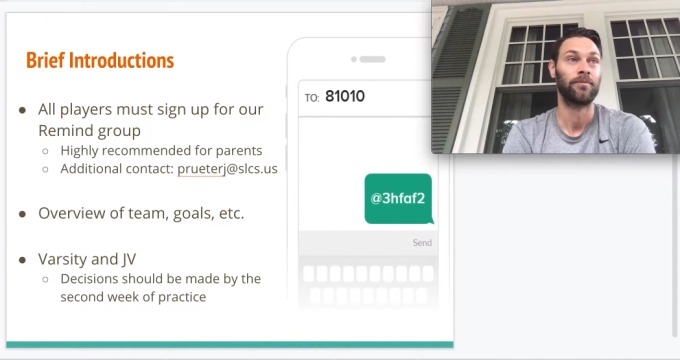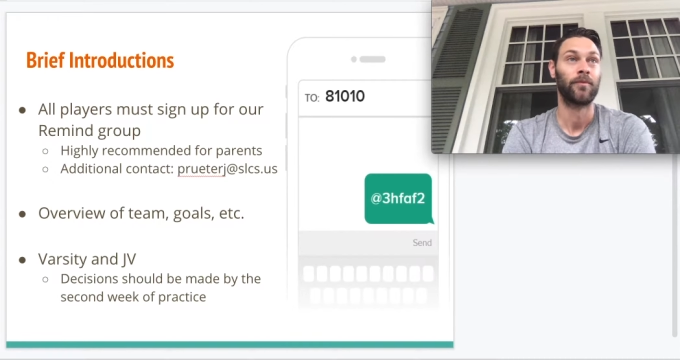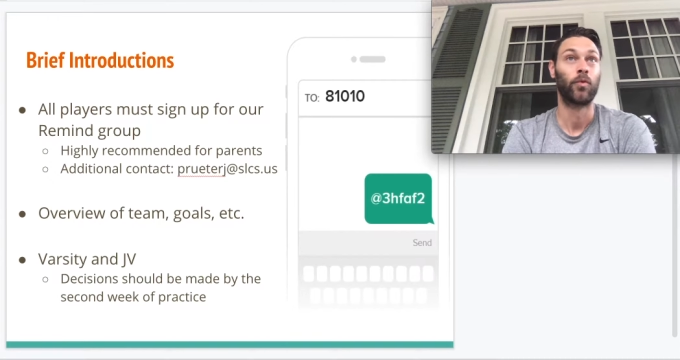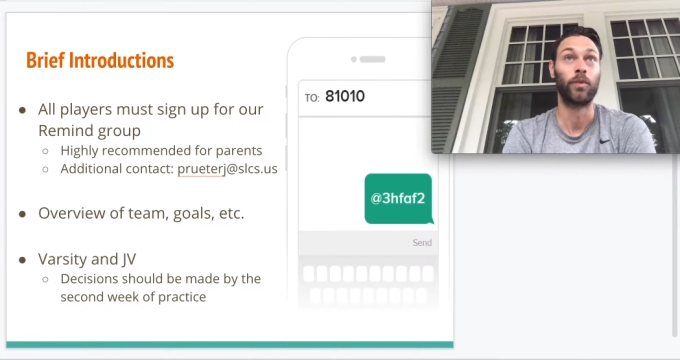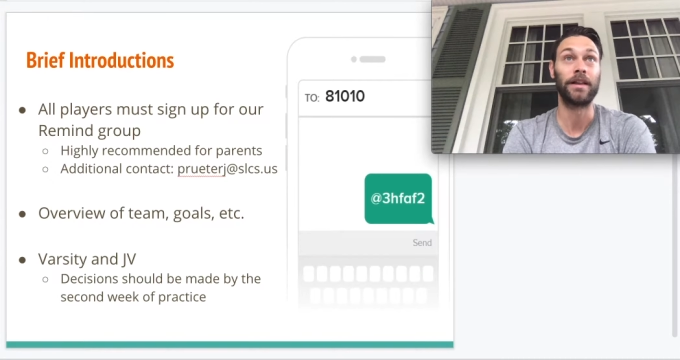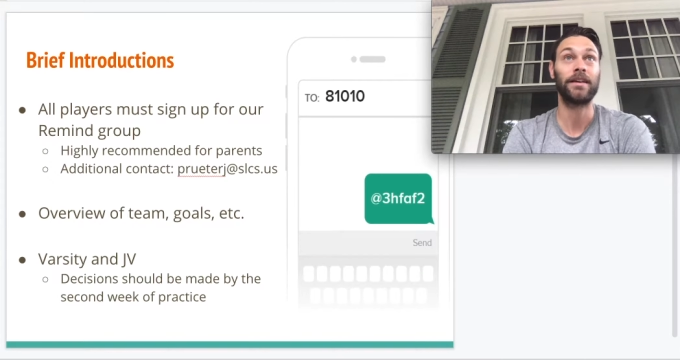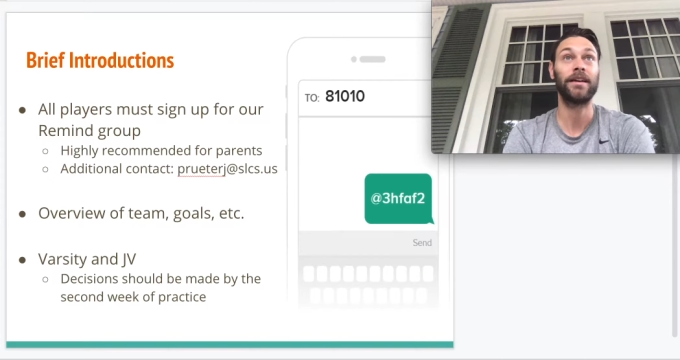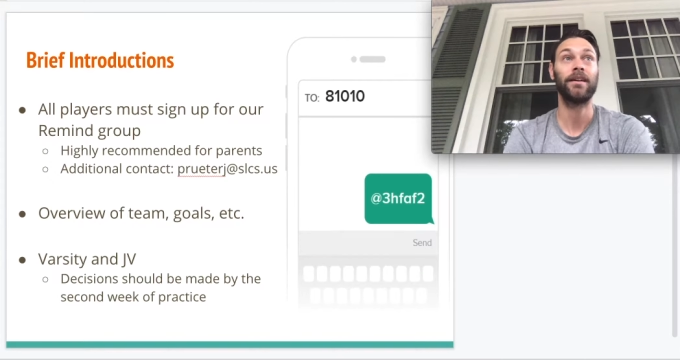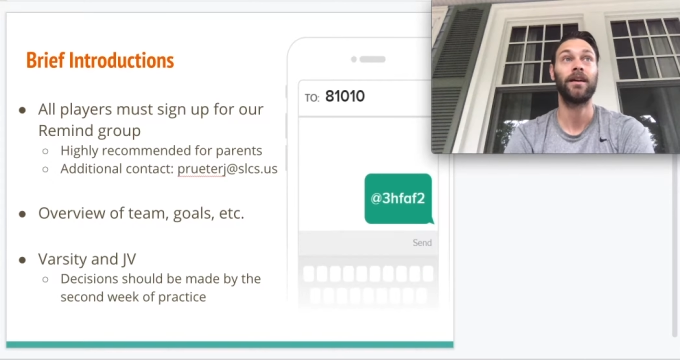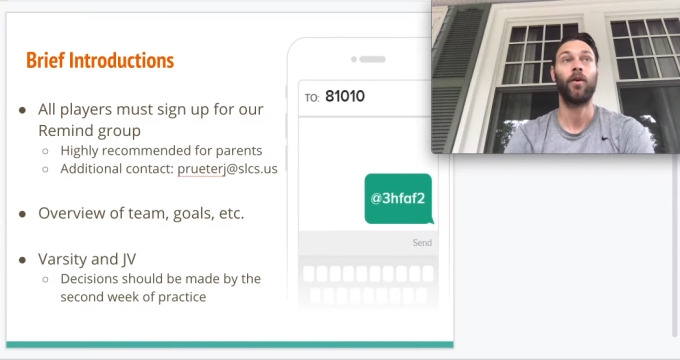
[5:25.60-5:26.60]

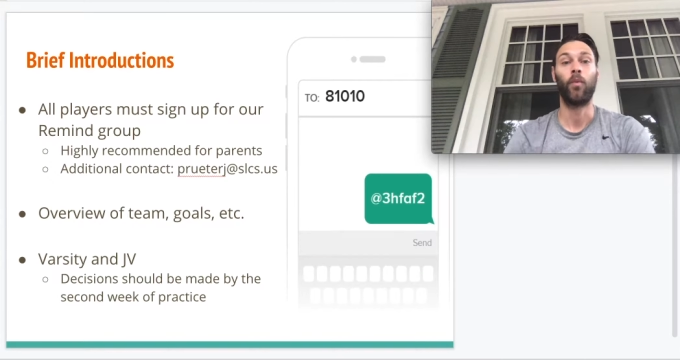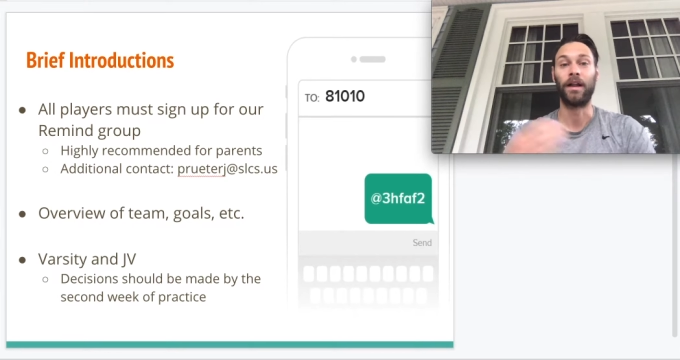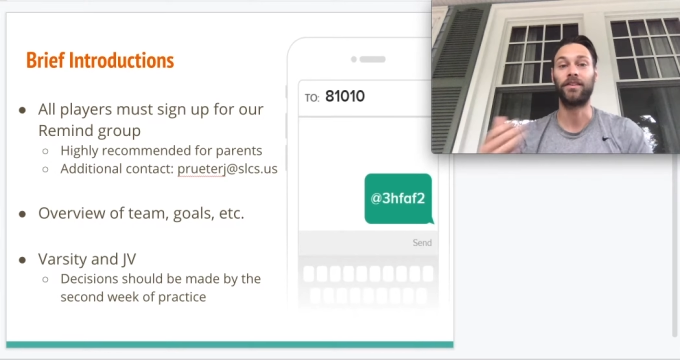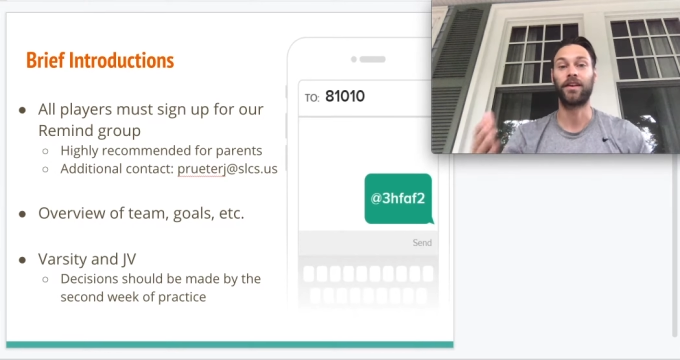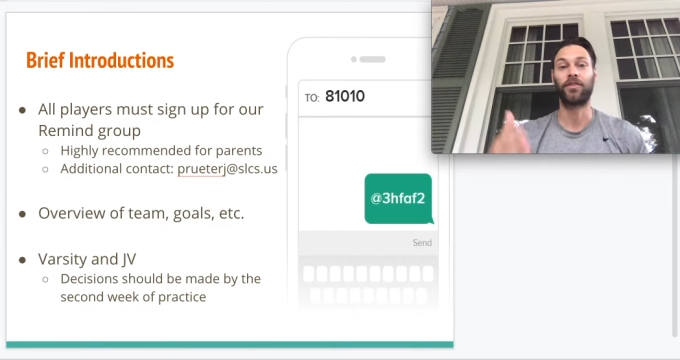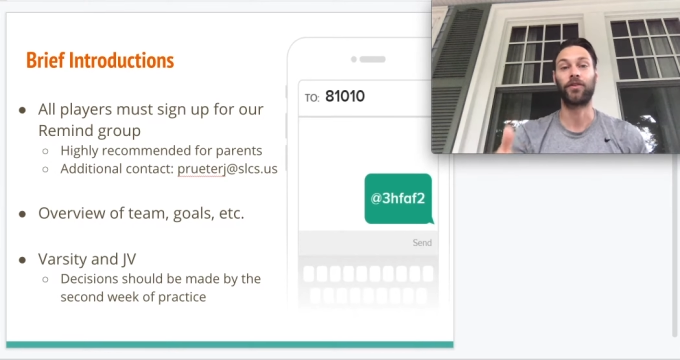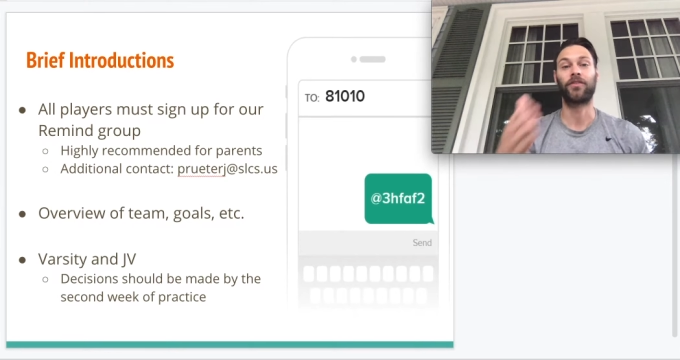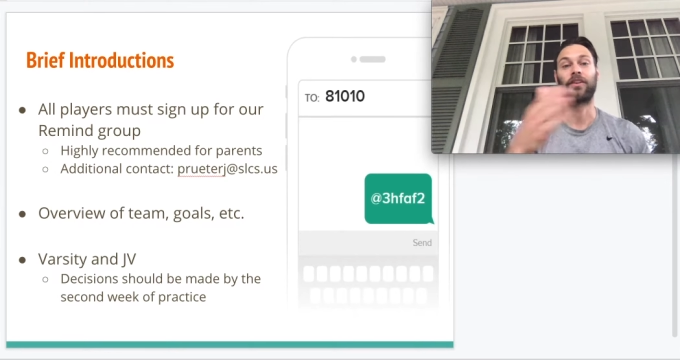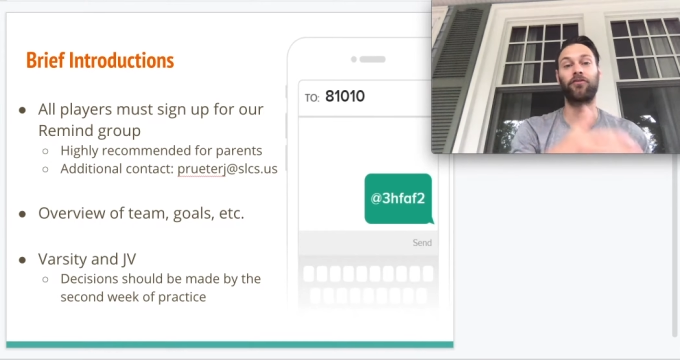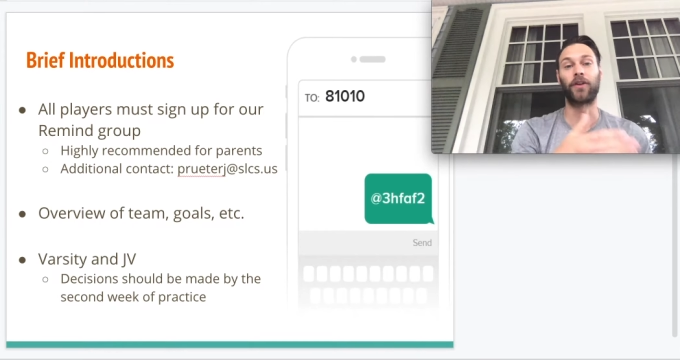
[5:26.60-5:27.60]
Really, Wednesday,
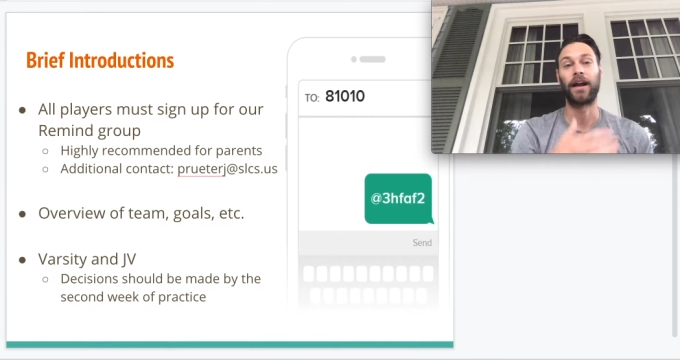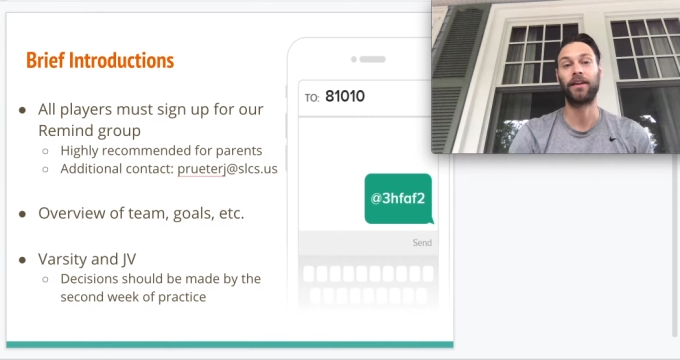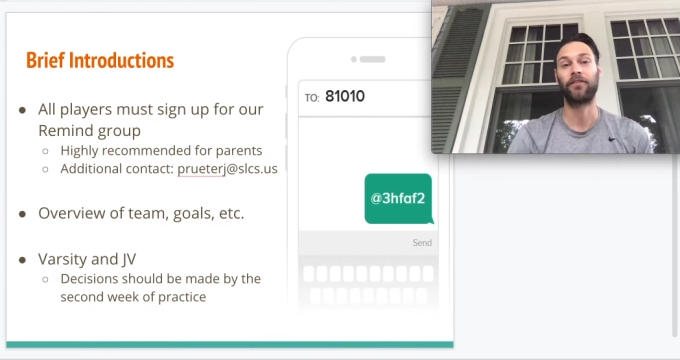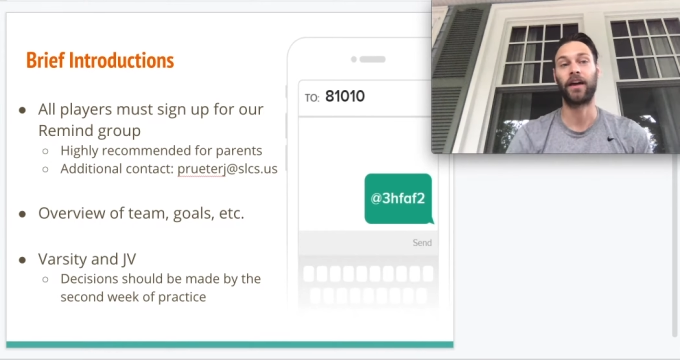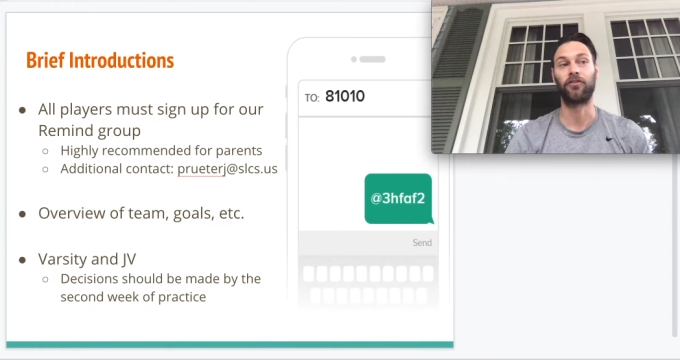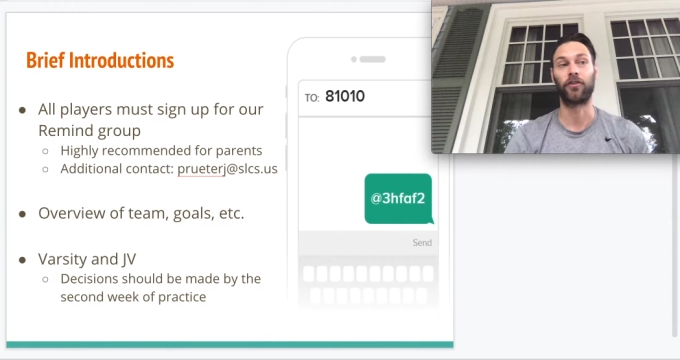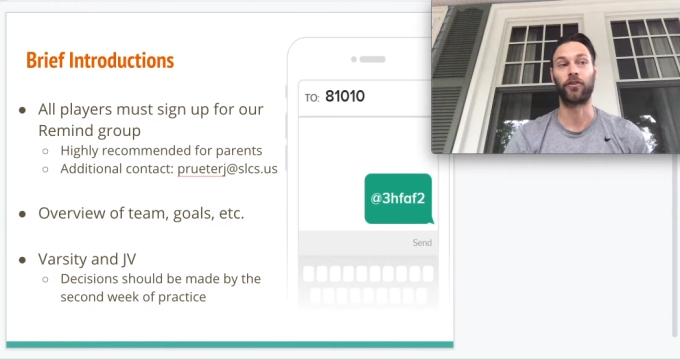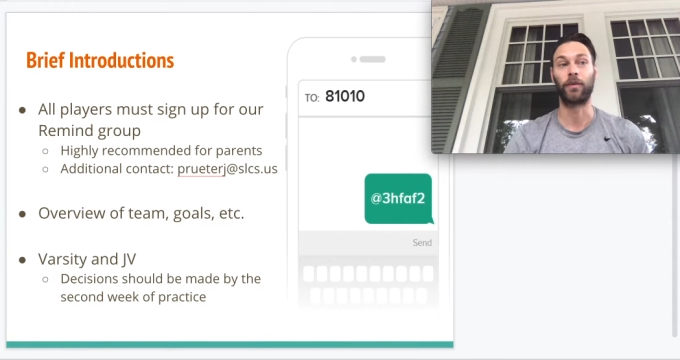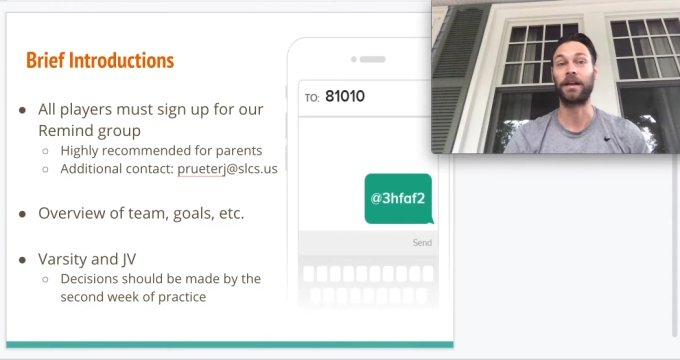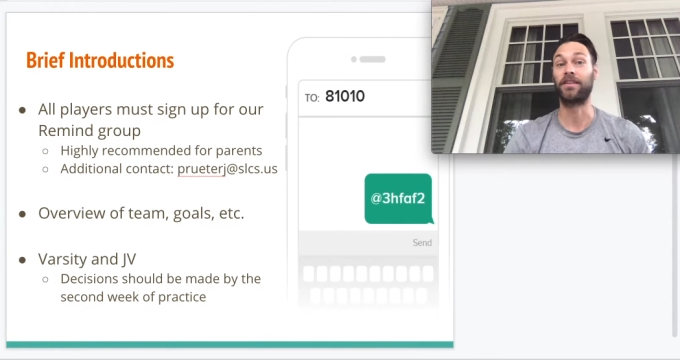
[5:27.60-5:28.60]
Thursday, Friday of that
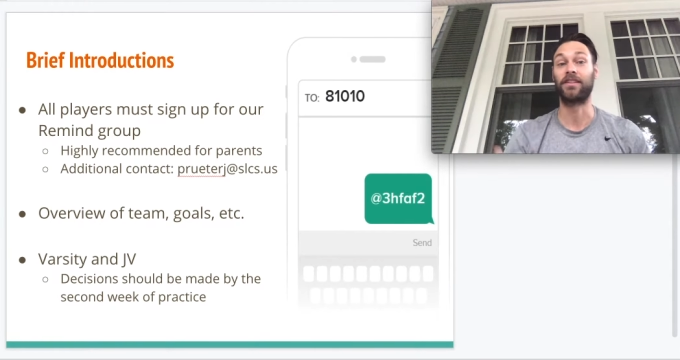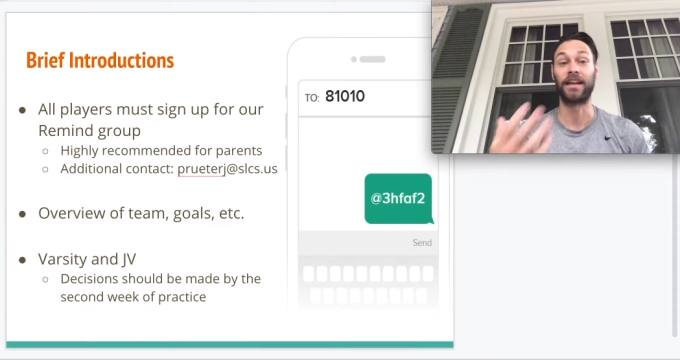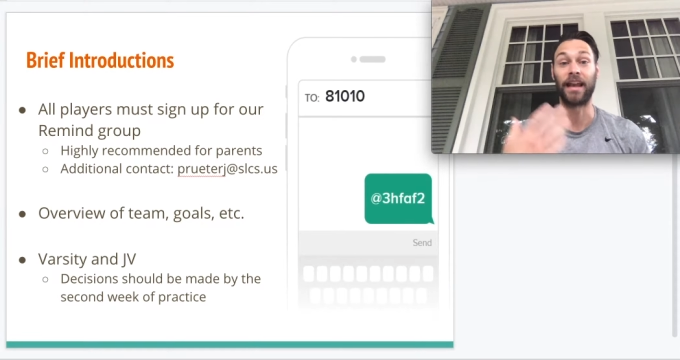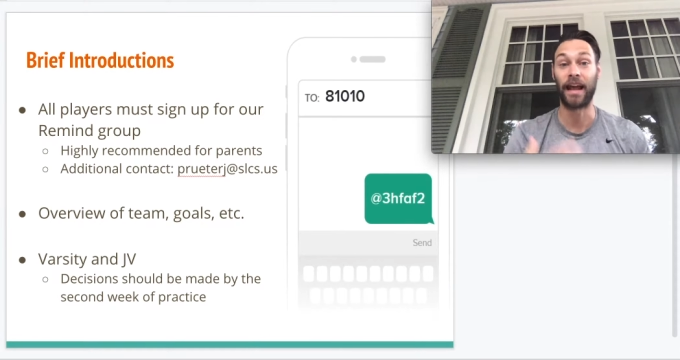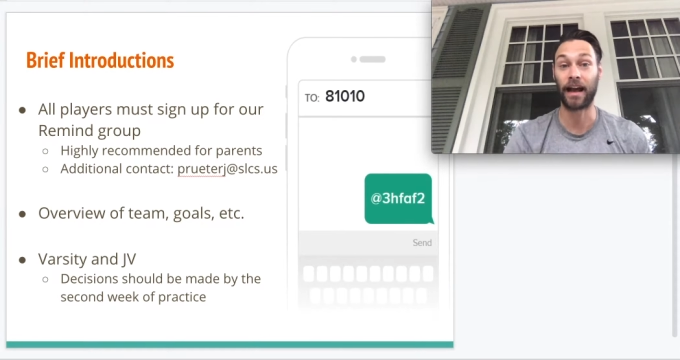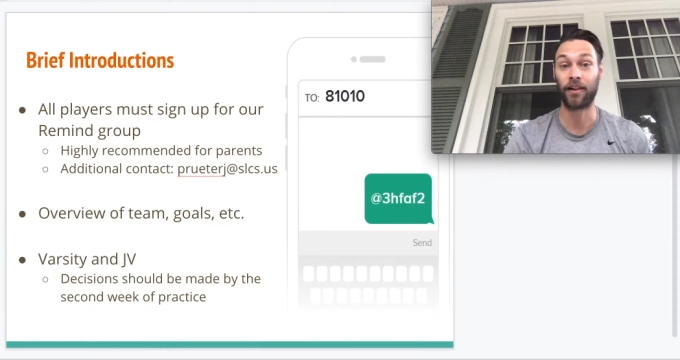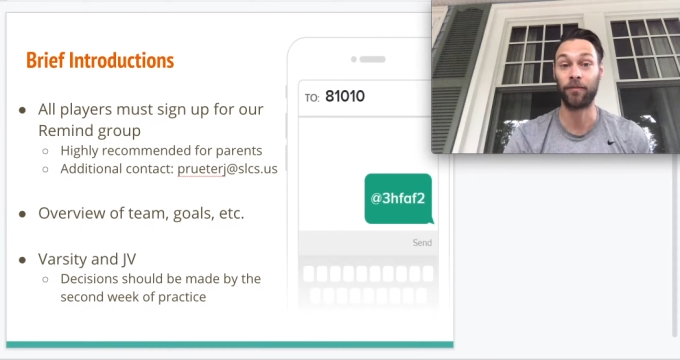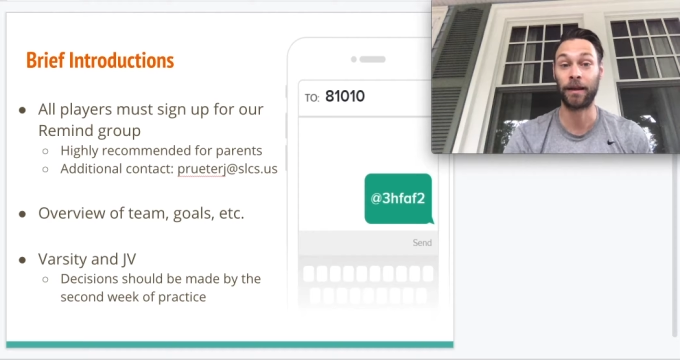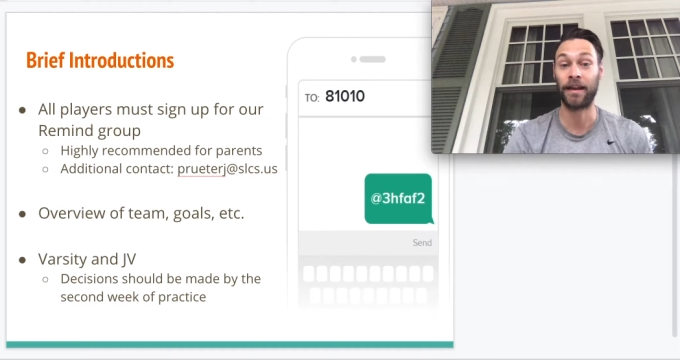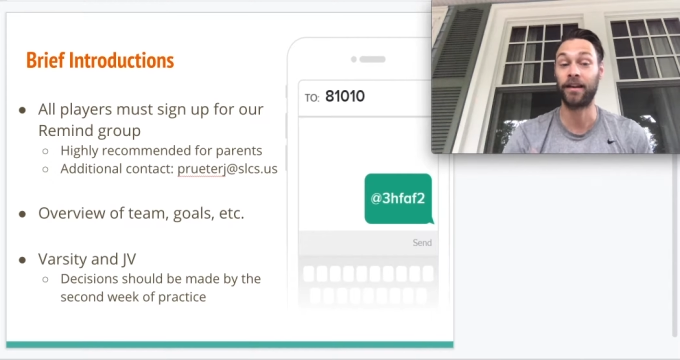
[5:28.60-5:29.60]
first week is to get
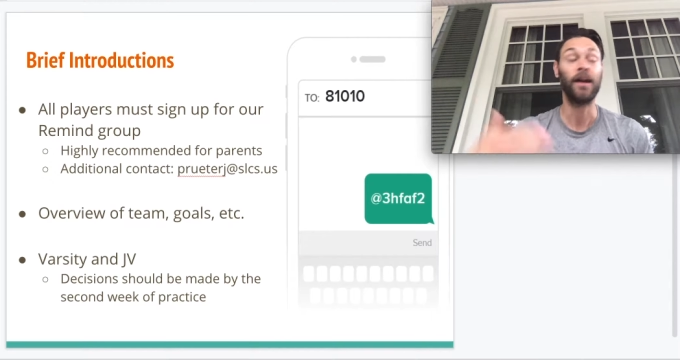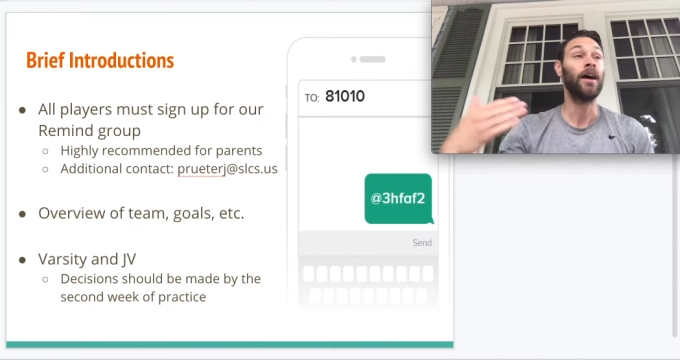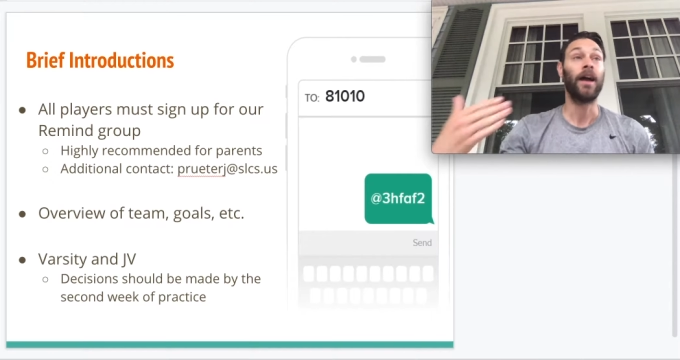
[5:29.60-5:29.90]
acclimated,